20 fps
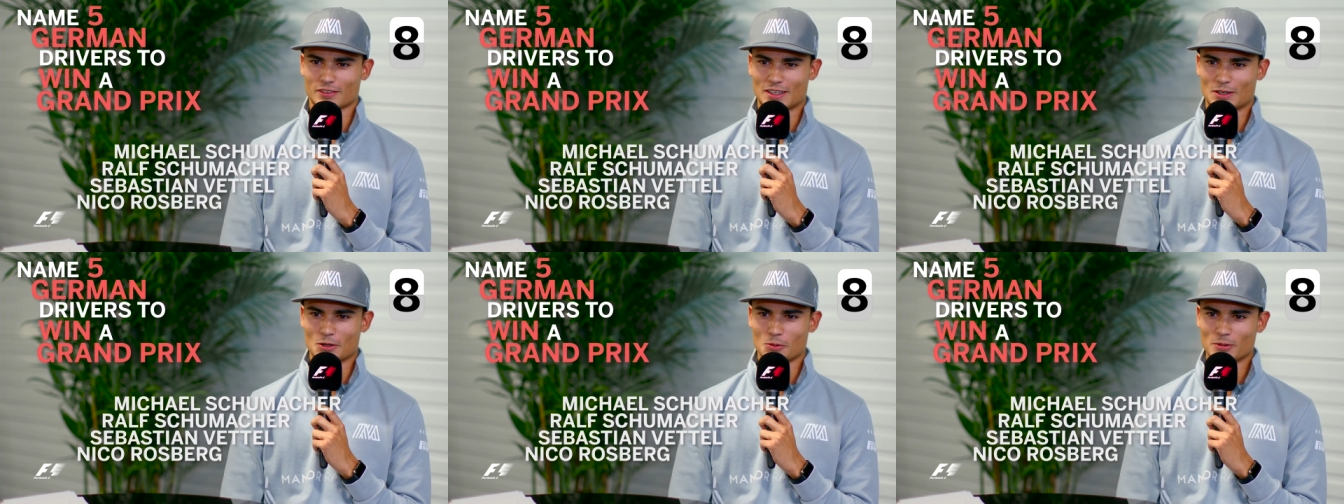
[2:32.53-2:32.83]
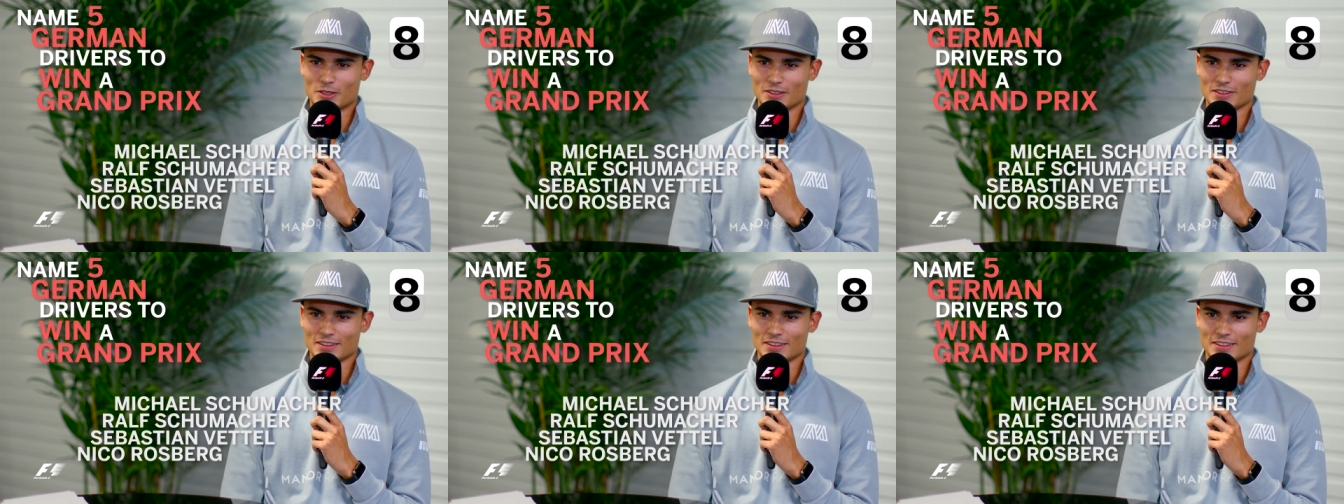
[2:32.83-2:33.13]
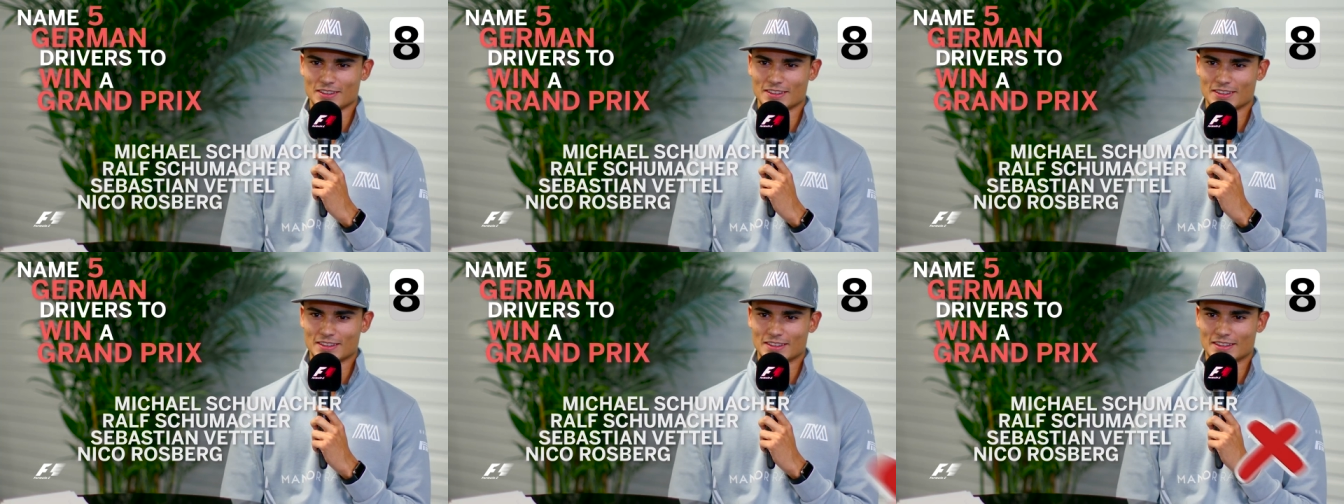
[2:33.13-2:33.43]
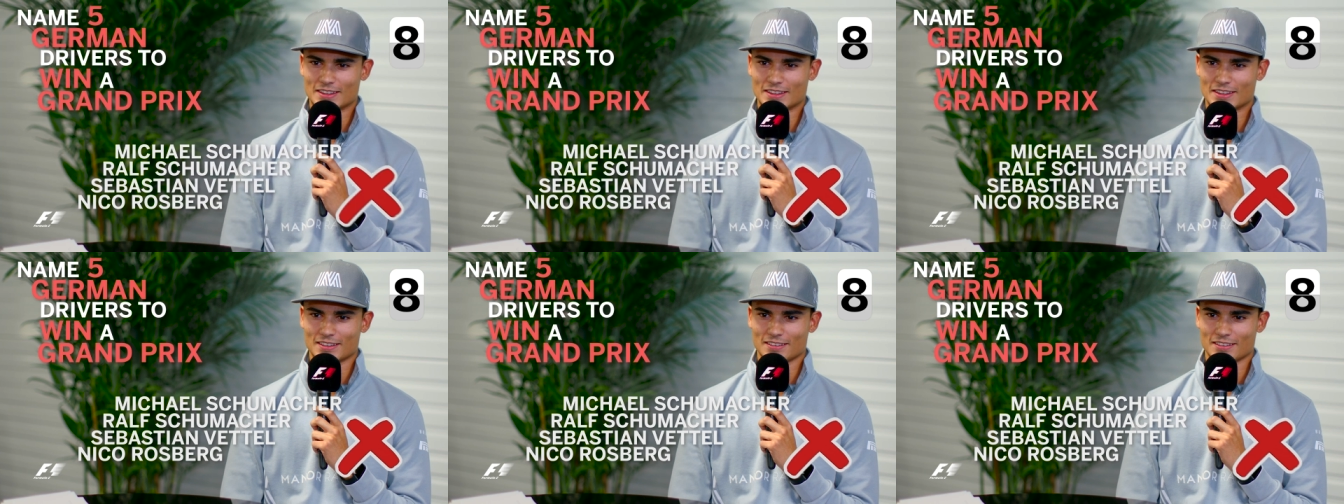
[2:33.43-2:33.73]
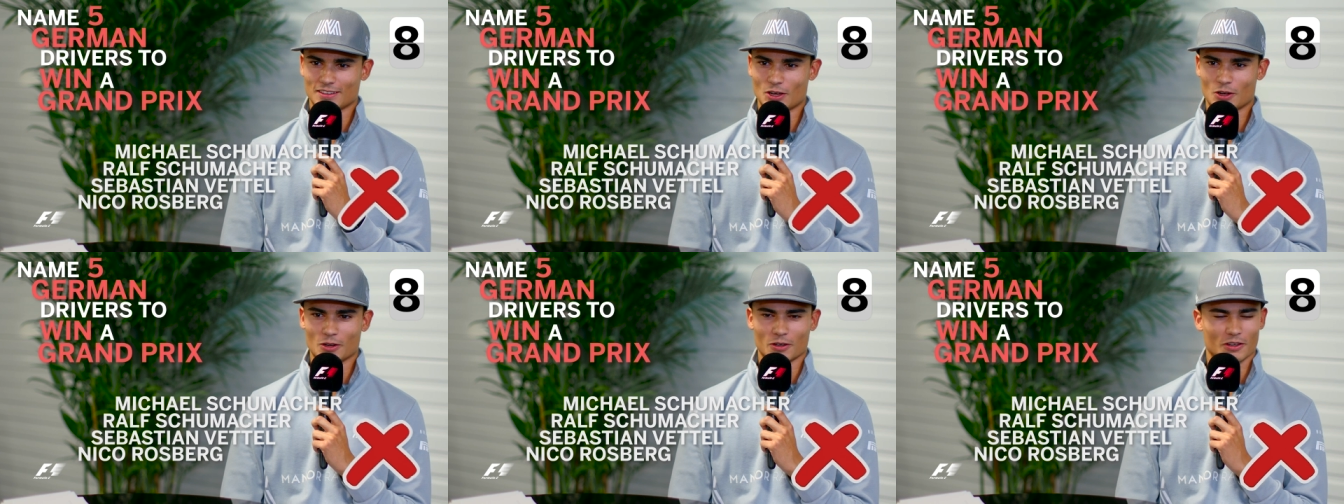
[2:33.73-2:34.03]
van Omen?
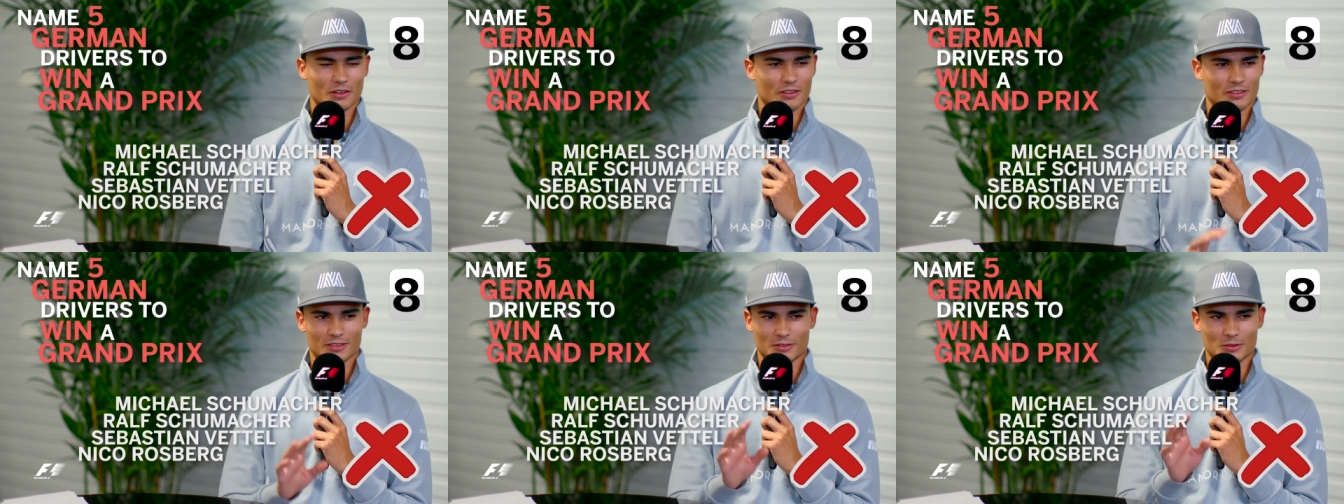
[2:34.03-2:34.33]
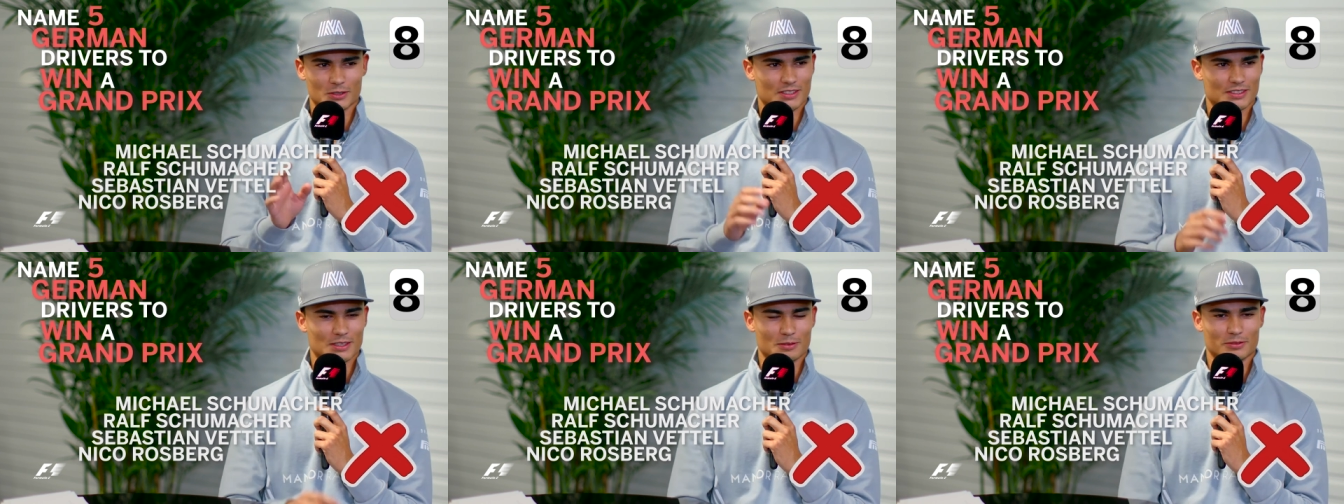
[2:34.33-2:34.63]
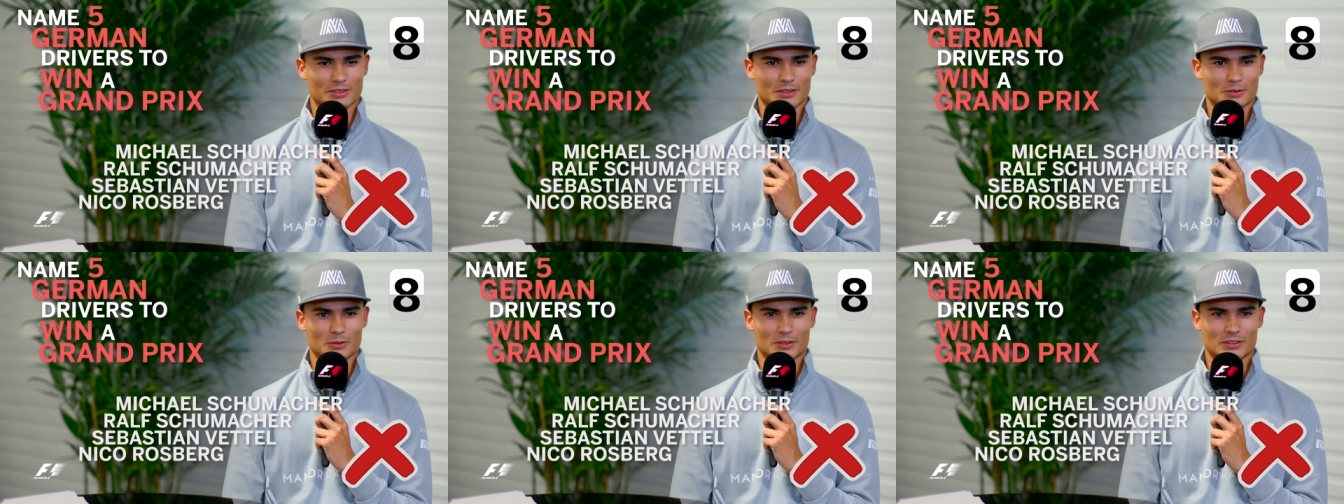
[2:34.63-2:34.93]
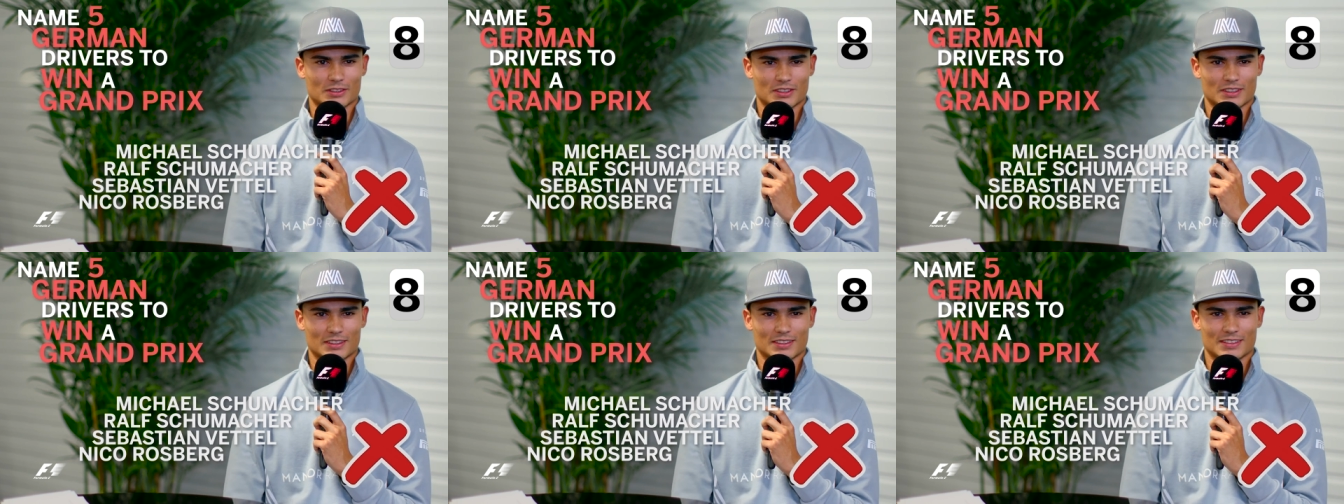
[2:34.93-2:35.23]
No, no, it was something wrong.